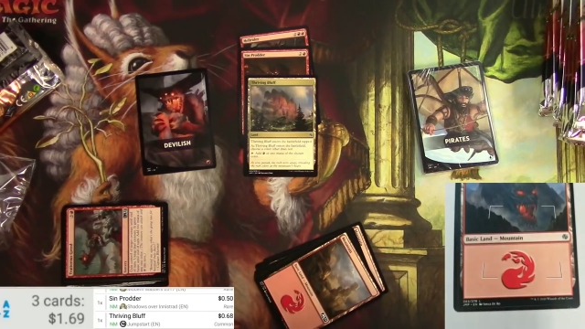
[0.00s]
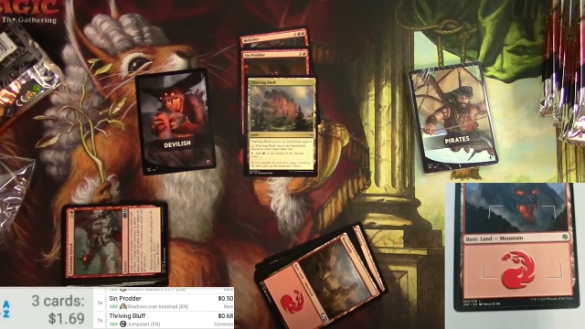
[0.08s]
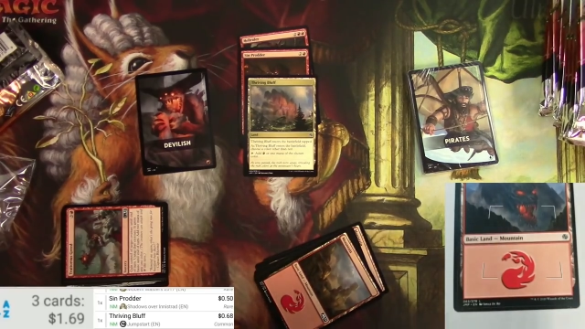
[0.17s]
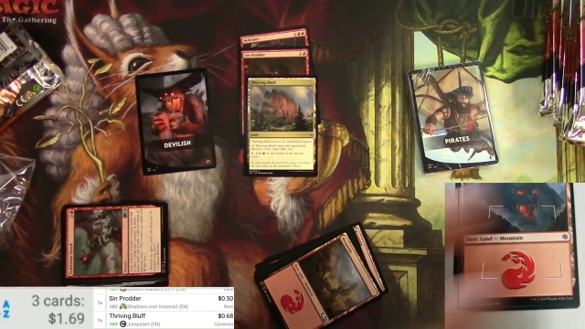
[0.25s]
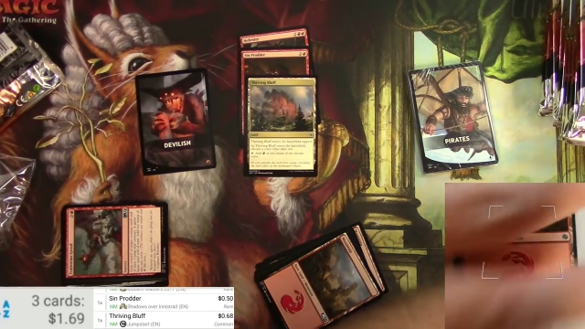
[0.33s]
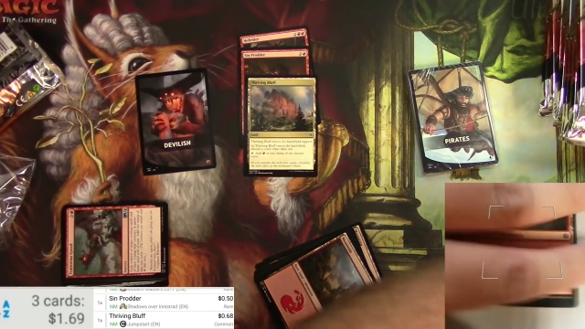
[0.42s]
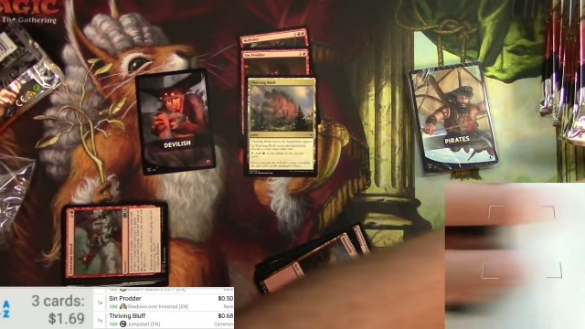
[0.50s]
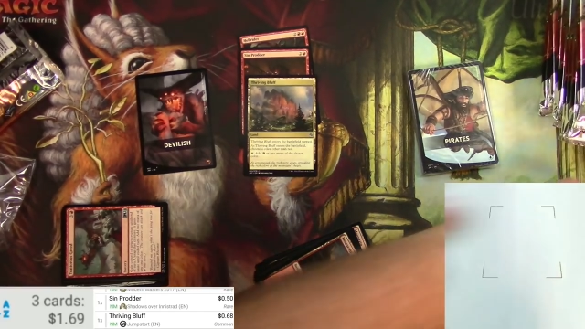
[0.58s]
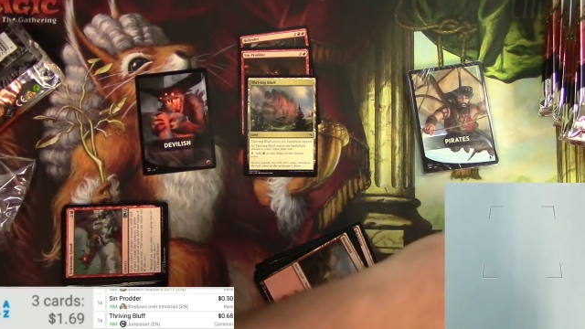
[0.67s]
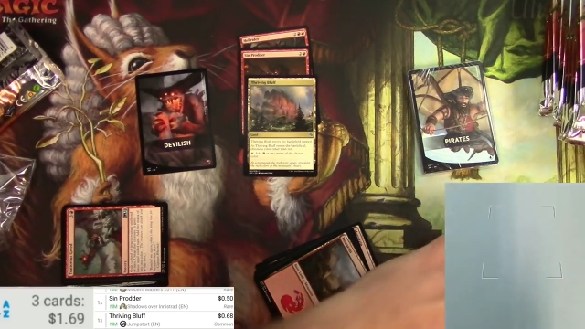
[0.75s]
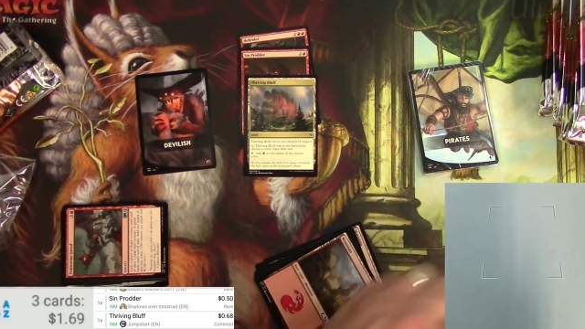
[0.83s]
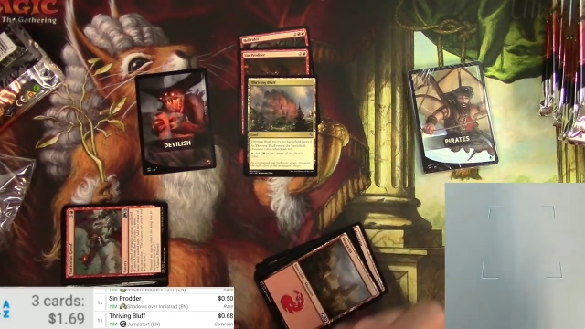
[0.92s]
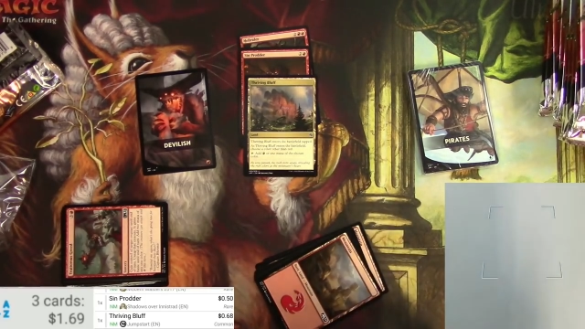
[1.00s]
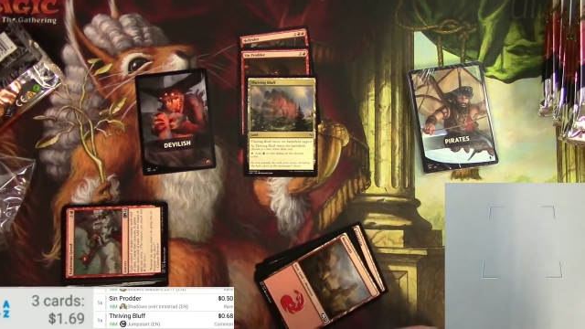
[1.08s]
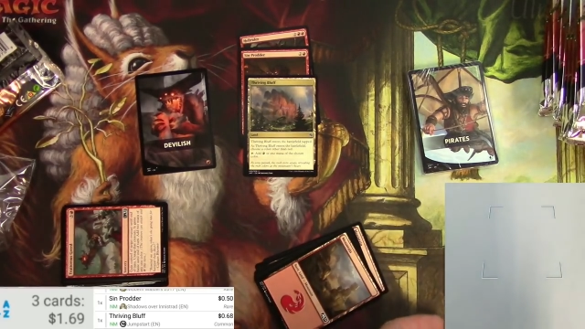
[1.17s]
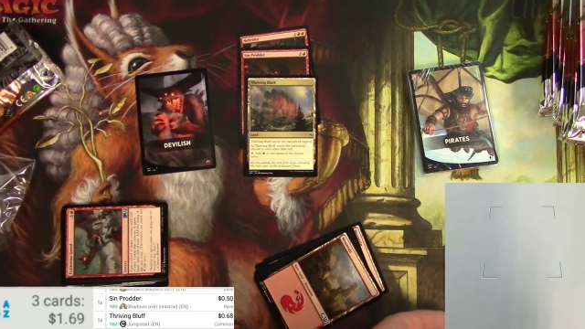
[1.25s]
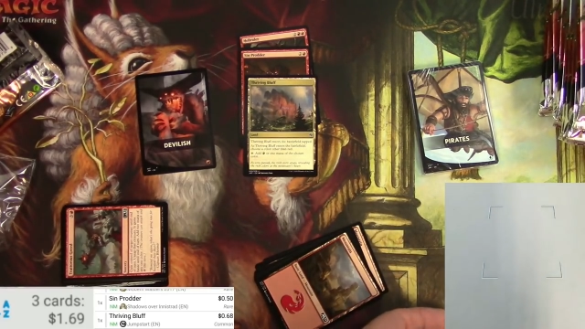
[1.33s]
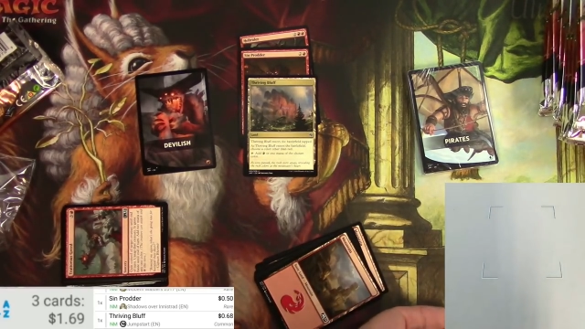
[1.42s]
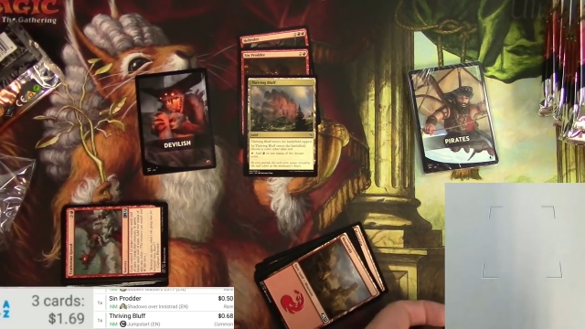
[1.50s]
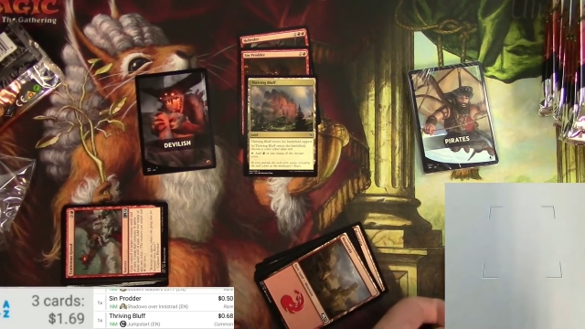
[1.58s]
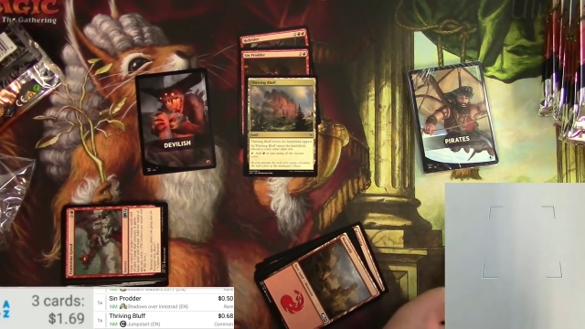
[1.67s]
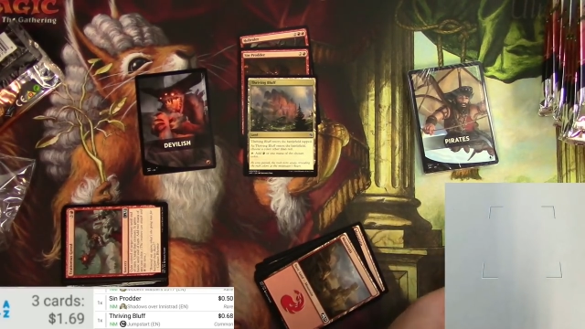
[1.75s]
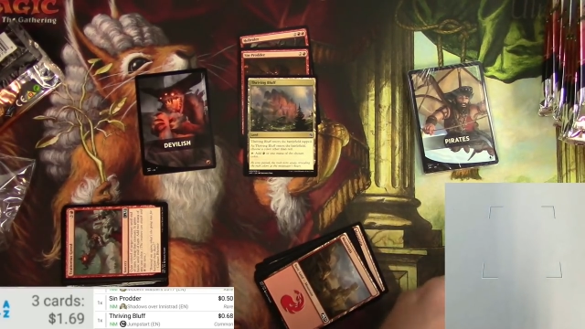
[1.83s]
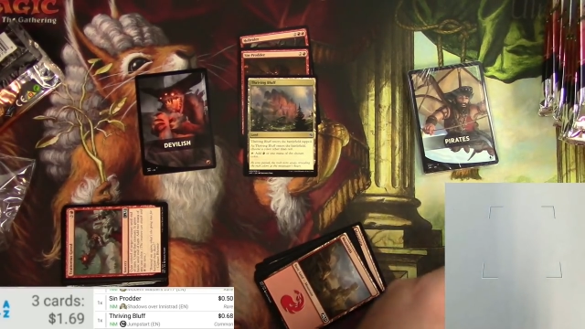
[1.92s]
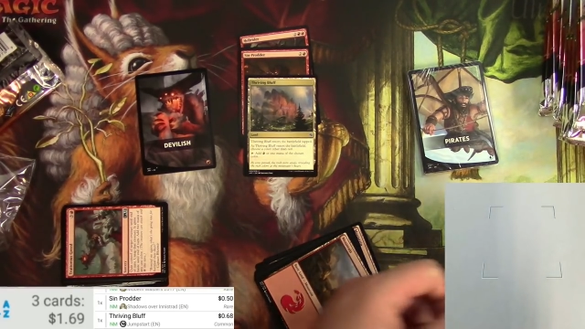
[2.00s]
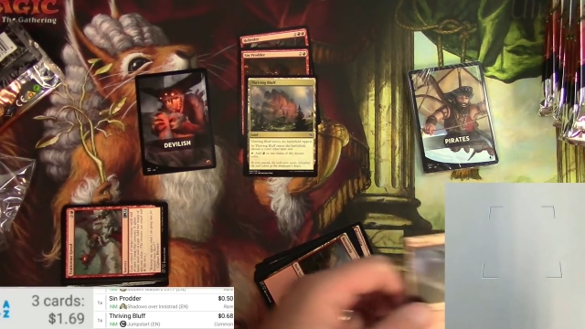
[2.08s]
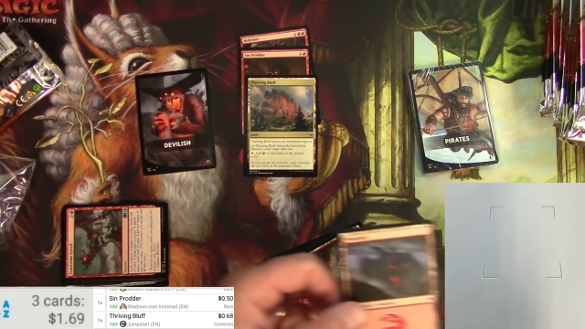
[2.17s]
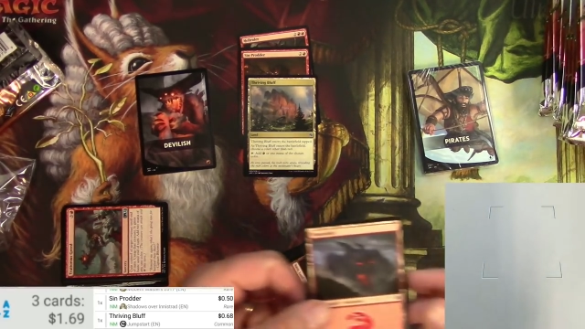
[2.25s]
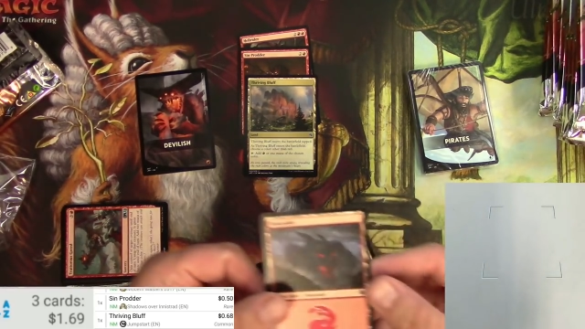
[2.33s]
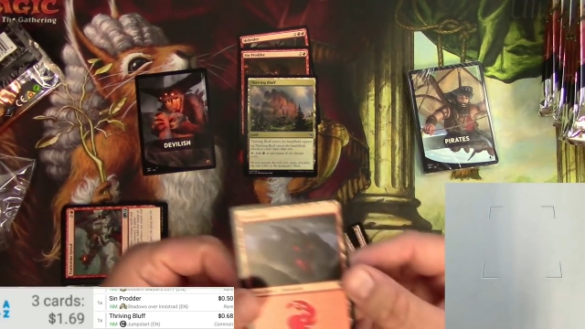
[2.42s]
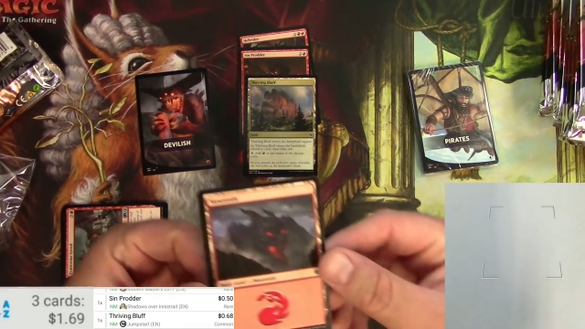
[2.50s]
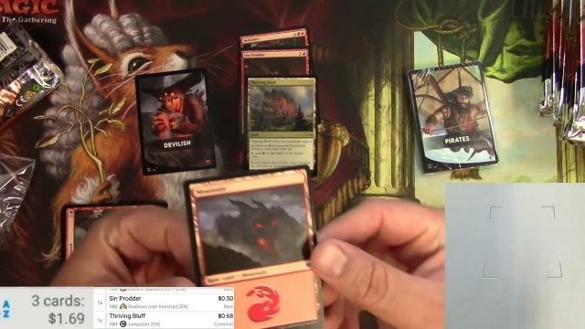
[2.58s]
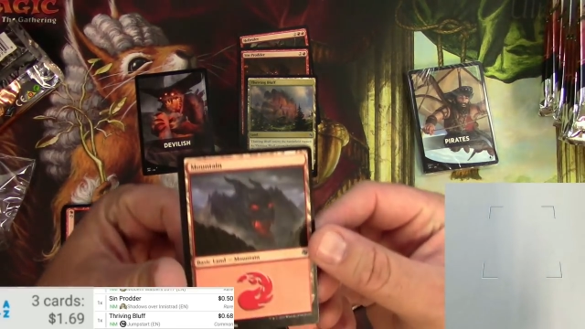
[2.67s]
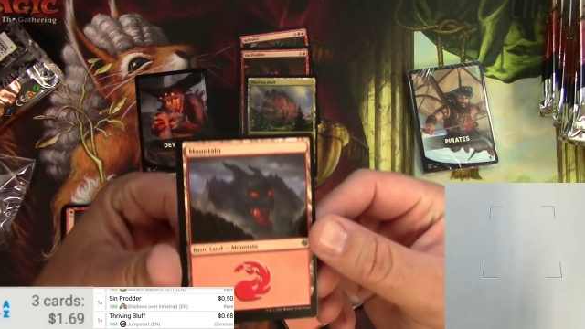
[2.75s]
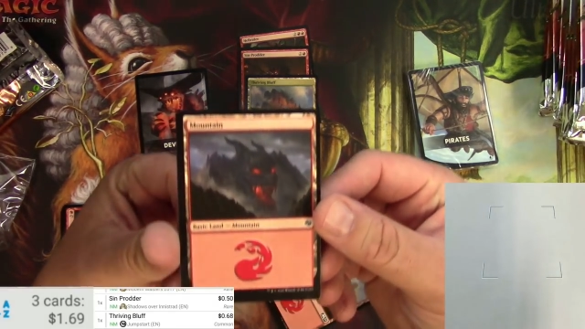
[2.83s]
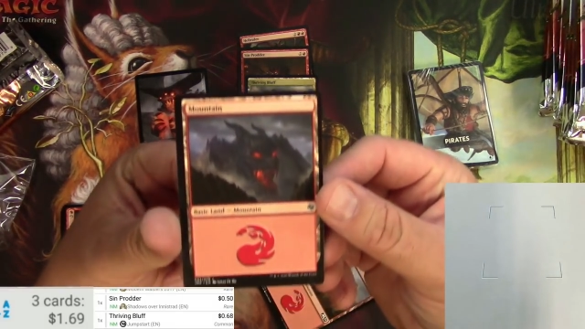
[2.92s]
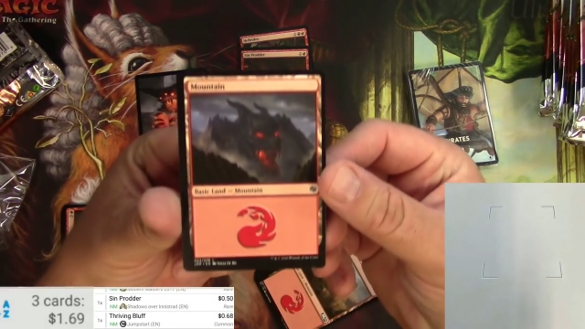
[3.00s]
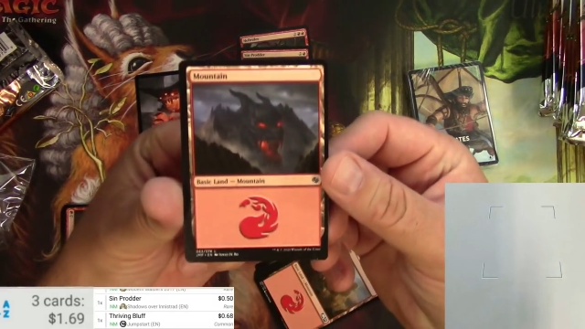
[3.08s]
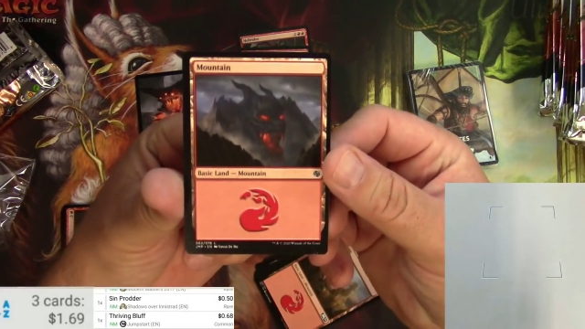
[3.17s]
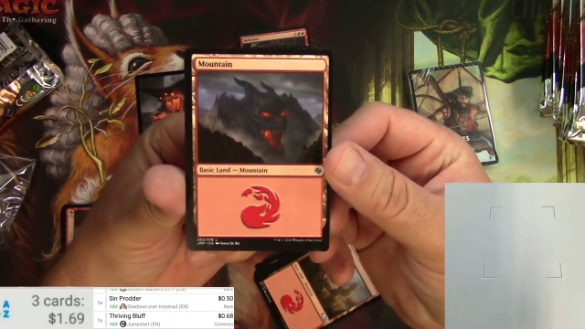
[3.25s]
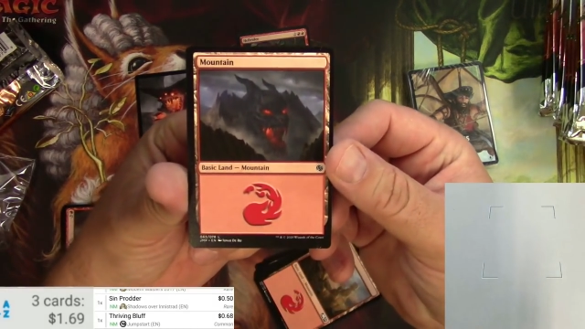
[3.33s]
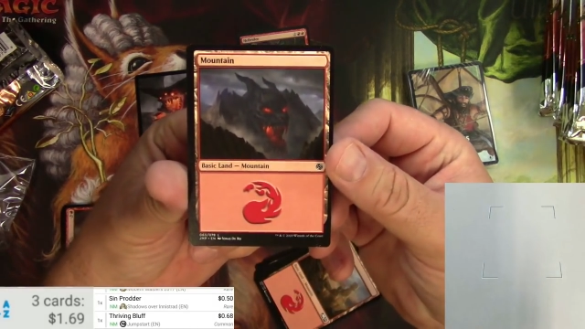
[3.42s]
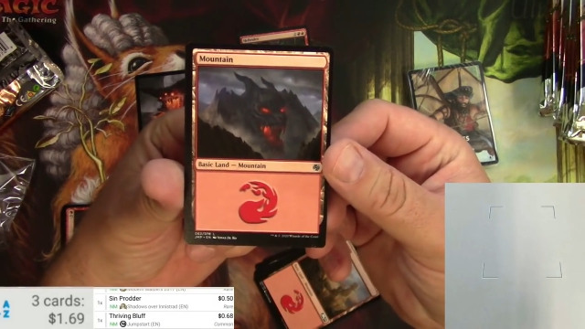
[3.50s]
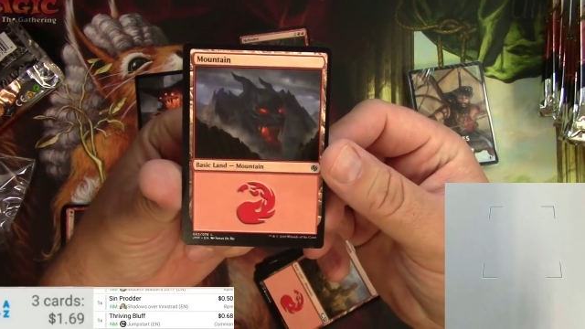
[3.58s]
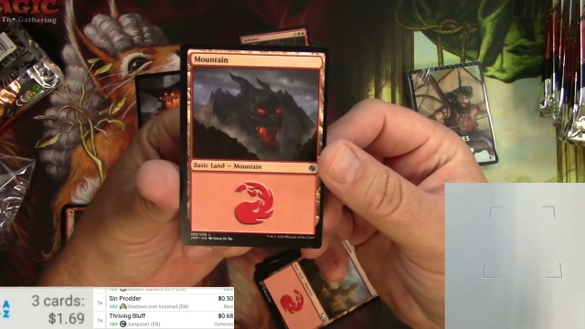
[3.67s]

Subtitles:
Nobody's mouth can be seen.